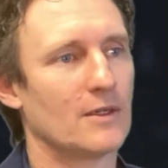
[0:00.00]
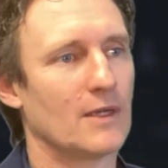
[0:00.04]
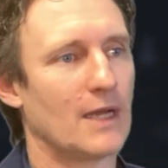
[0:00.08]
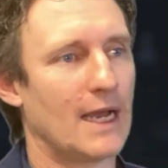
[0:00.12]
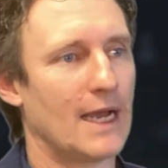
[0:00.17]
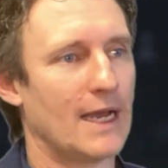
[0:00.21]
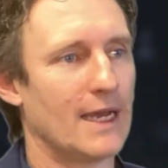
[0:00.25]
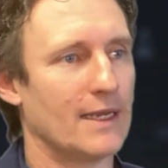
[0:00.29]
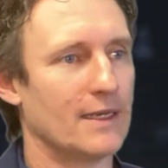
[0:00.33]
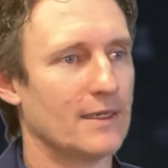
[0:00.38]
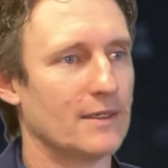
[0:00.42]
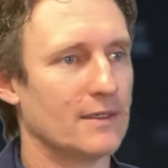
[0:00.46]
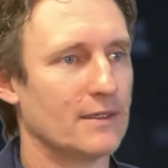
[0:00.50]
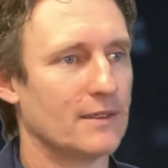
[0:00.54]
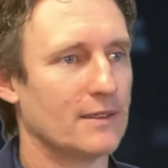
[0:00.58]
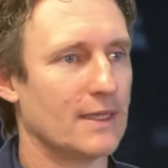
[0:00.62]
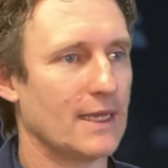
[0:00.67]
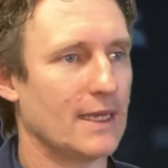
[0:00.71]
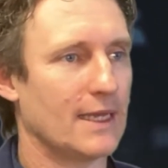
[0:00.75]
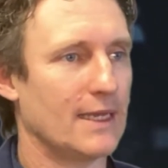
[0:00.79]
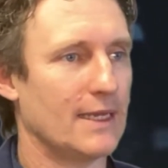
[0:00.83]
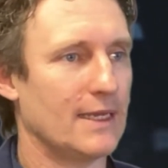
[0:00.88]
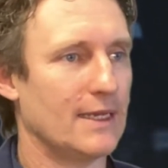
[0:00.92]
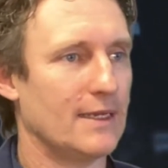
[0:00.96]
and
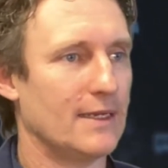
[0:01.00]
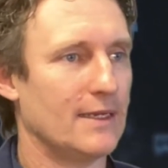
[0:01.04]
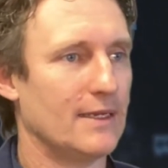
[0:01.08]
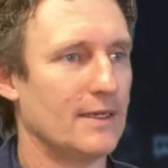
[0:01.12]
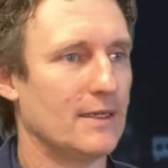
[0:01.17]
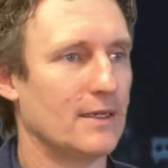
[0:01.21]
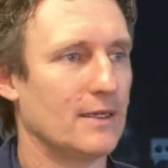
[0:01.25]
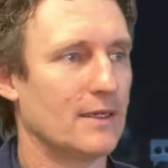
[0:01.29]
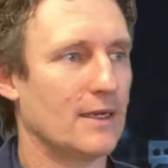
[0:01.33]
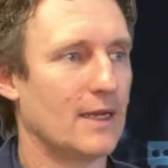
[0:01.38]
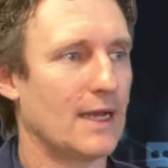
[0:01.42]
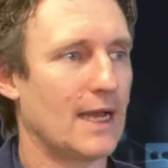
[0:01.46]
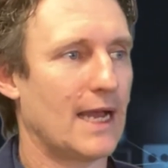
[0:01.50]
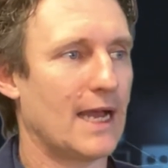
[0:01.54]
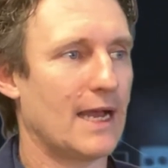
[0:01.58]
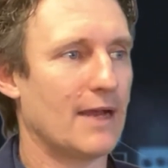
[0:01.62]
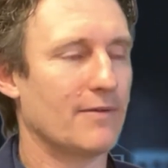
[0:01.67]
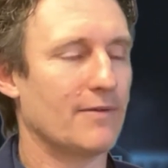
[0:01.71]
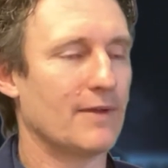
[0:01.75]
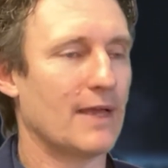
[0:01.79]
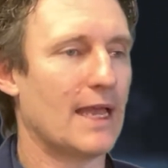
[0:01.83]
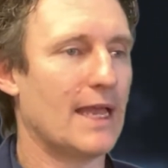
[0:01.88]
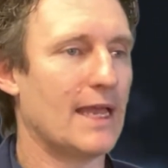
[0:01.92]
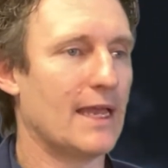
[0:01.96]
they have
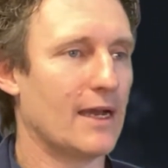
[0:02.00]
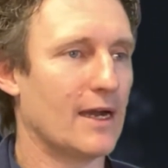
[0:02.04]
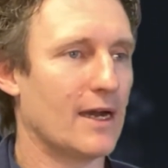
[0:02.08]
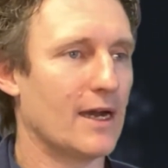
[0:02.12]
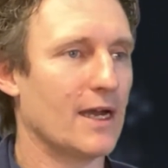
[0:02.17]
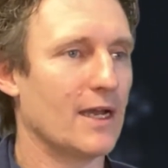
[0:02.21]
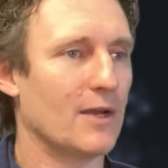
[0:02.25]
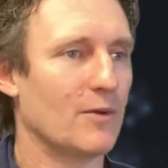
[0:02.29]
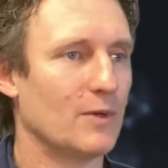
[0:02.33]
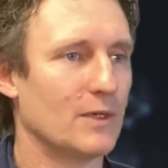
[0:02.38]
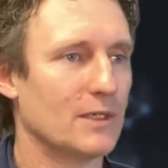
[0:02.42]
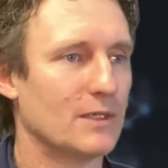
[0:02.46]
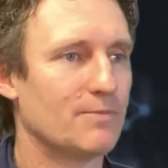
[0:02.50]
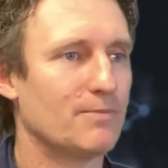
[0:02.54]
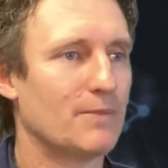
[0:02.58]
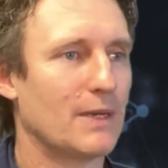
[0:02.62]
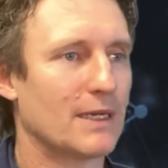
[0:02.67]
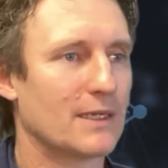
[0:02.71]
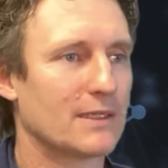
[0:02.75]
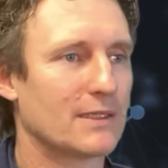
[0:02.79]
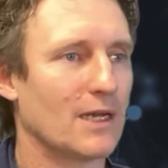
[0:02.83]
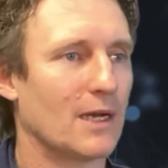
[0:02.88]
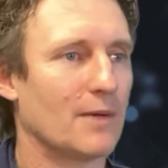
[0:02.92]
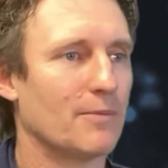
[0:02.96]
AI which
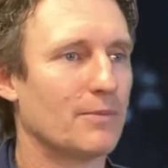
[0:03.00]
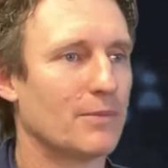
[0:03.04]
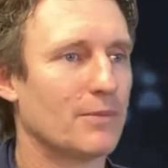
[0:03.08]
picks up